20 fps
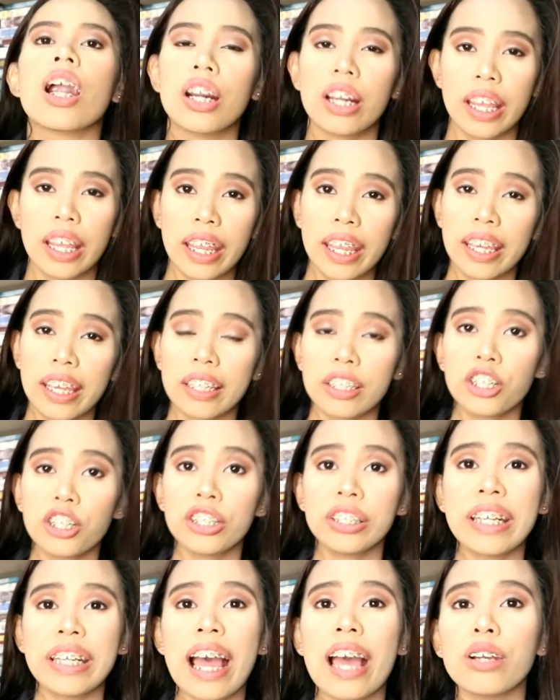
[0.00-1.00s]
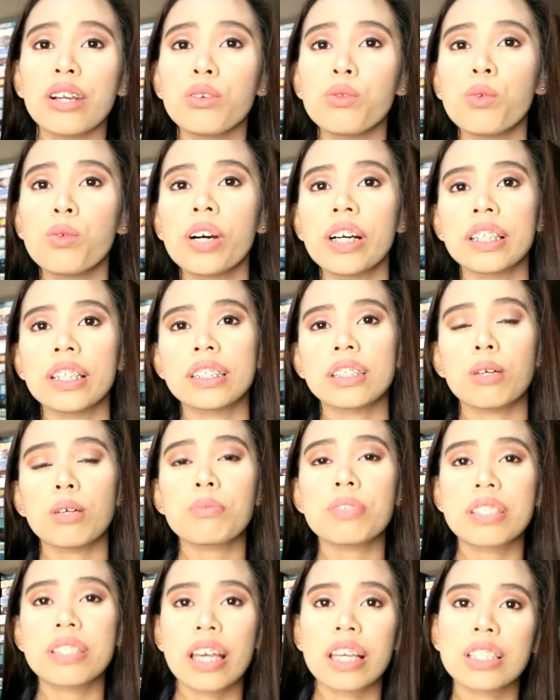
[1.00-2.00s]
And her dad was
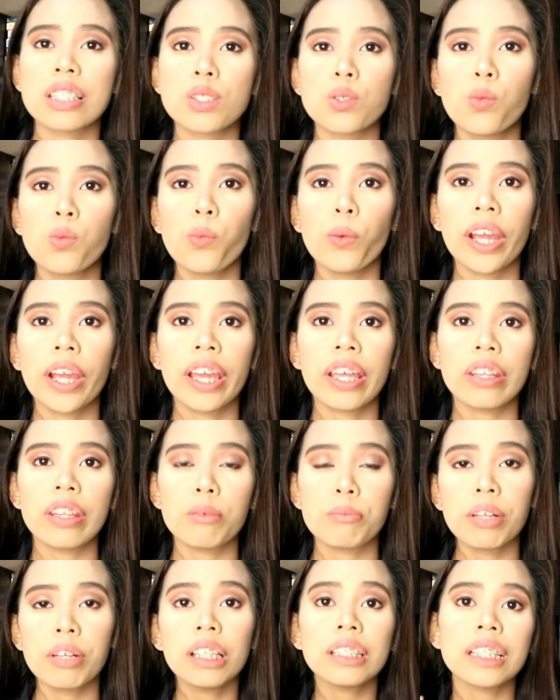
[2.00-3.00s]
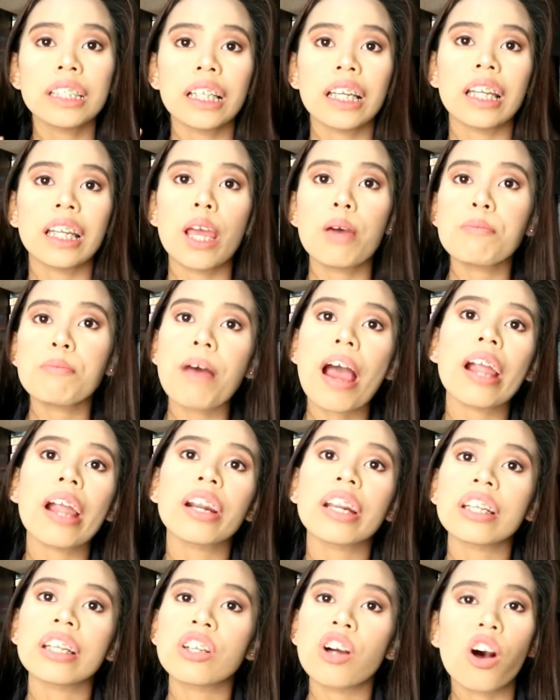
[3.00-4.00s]
obsessed with building an
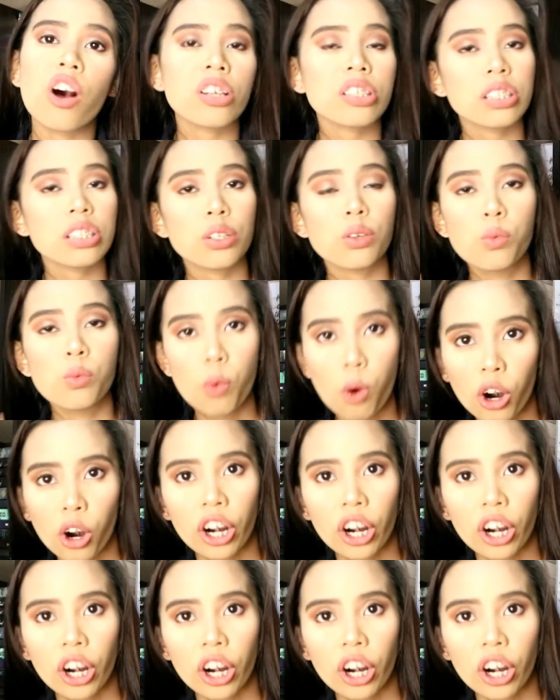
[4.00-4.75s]
empire and causing war.